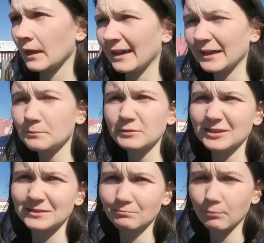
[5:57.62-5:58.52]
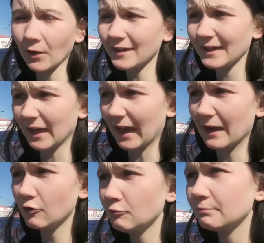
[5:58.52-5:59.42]
I kept buying it
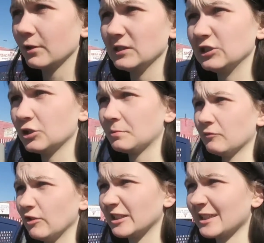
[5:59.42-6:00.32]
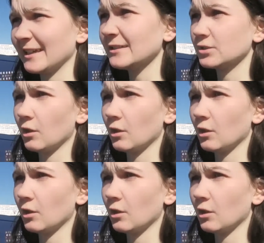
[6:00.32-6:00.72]
now, but it's just be risky,